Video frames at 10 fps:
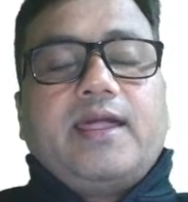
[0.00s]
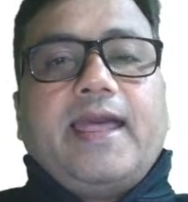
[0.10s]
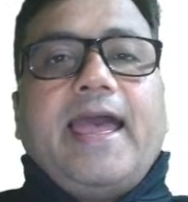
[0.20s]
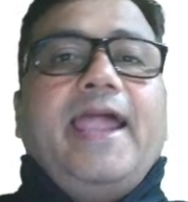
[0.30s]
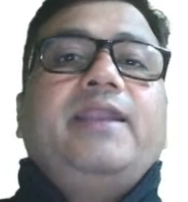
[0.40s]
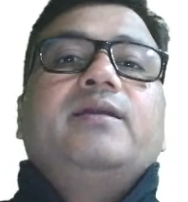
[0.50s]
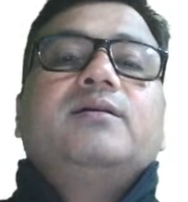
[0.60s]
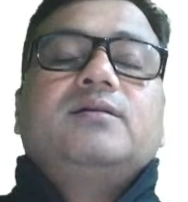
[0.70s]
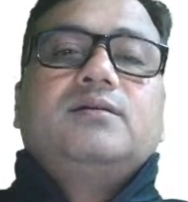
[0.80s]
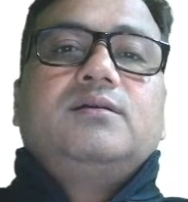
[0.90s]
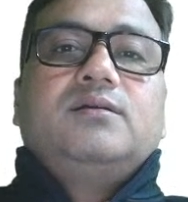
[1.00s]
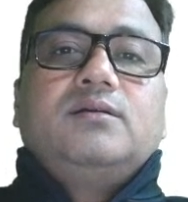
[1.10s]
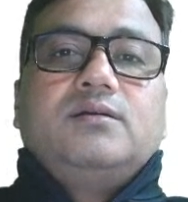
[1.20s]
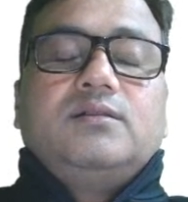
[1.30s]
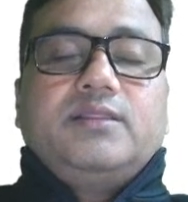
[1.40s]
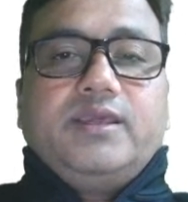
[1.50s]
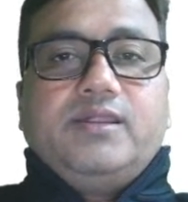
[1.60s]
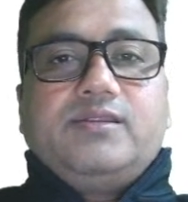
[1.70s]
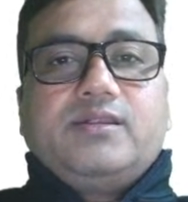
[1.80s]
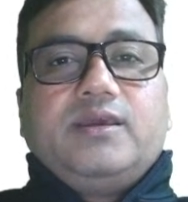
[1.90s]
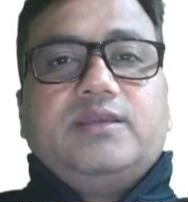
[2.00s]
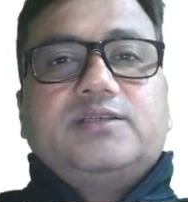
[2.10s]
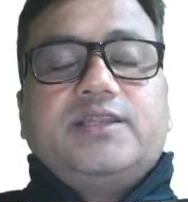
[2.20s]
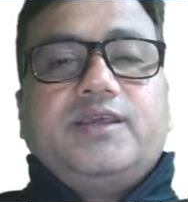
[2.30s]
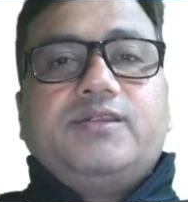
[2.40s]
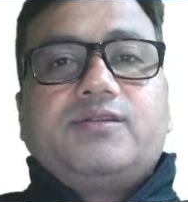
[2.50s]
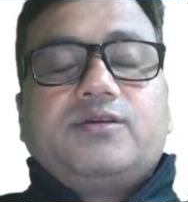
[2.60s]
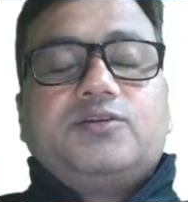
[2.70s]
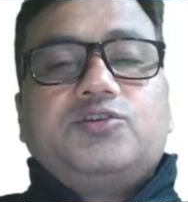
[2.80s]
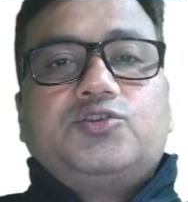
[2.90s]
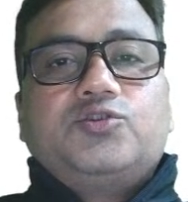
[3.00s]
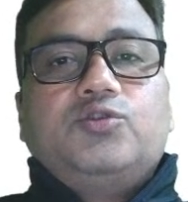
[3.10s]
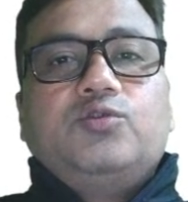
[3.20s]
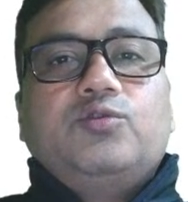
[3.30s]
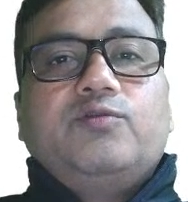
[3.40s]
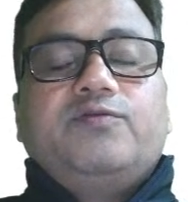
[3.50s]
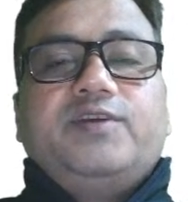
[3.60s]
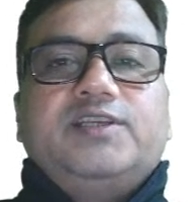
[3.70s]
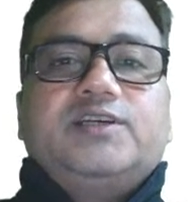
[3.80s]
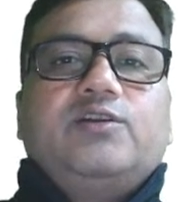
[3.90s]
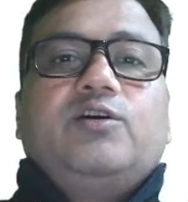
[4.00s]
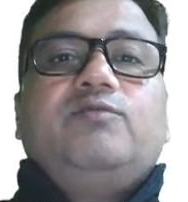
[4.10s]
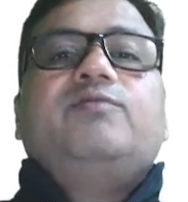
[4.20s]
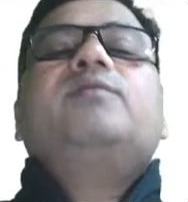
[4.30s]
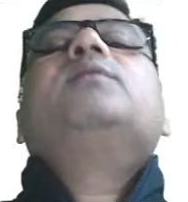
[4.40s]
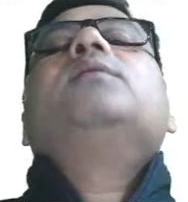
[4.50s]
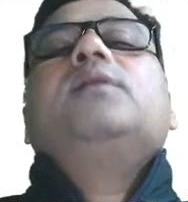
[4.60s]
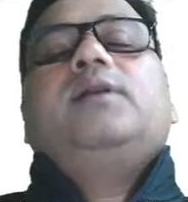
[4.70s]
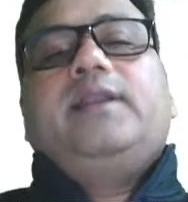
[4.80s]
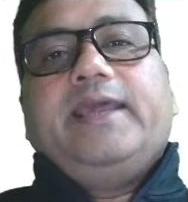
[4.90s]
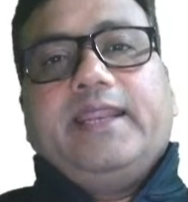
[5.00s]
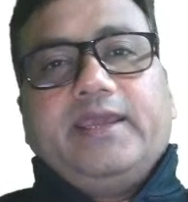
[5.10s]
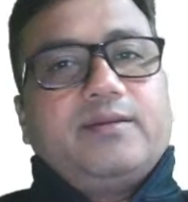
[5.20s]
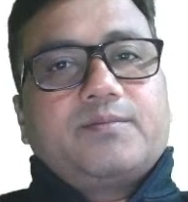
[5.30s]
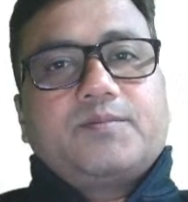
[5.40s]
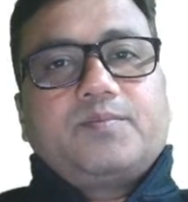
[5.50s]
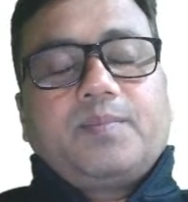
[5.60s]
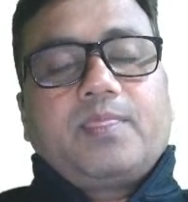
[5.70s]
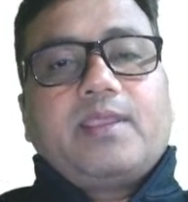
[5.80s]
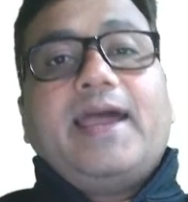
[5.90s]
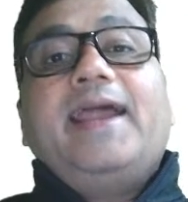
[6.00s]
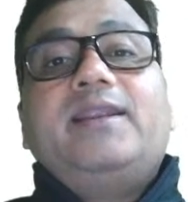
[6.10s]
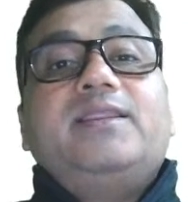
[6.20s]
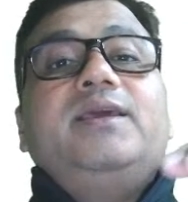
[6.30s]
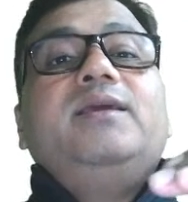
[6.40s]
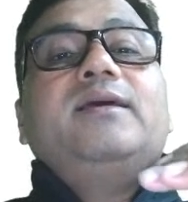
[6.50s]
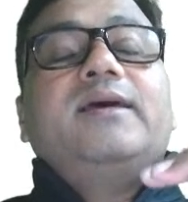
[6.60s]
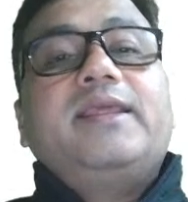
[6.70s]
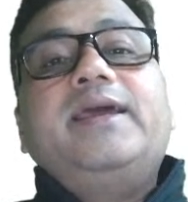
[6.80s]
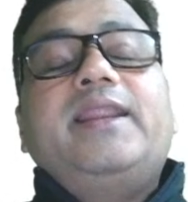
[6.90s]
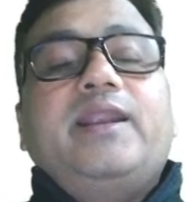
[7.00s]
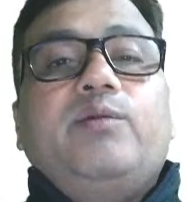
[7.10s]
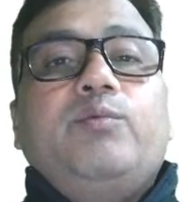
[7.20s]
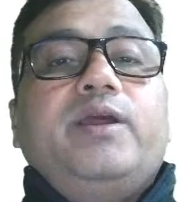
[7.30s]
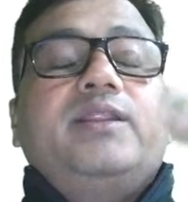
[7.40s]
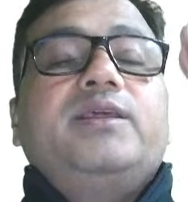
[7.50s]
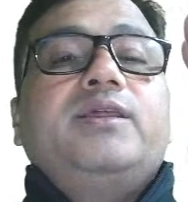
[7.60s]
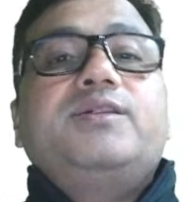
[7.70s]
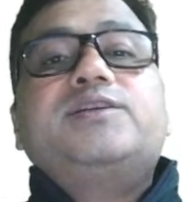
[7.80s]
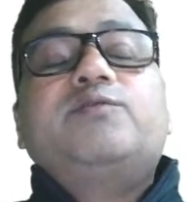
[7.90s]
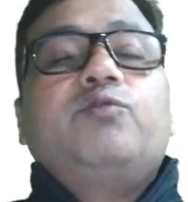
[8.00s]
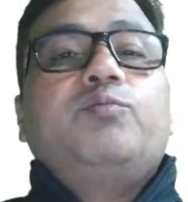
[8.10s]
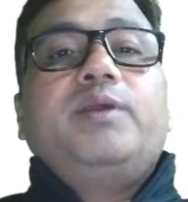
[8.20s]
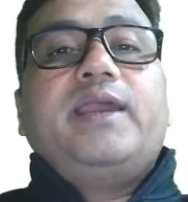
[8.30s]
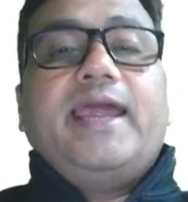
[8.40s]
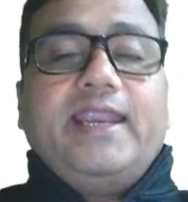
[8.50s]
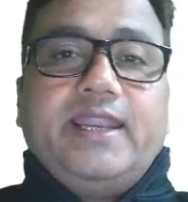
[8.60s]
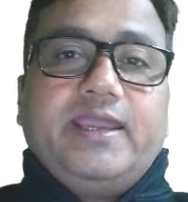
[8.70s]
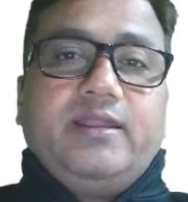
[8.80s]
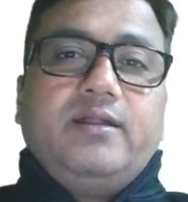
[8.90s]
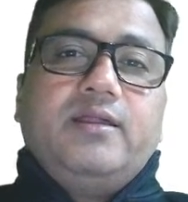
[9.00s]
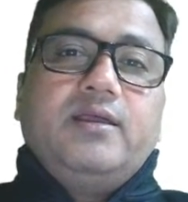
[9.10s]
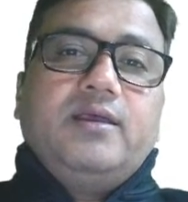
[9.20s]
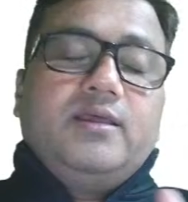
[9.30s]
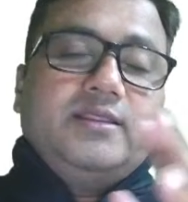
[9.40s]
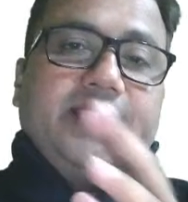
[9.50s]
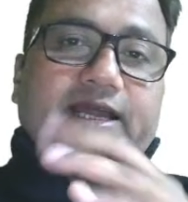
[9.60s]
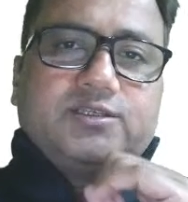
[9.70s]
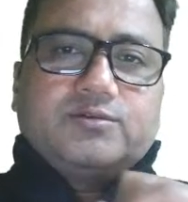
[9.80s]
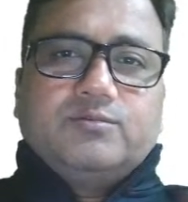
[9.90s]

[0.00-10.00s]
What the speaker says: and these injuries show feature of tailing at the rear end, where the incision would be ending, that's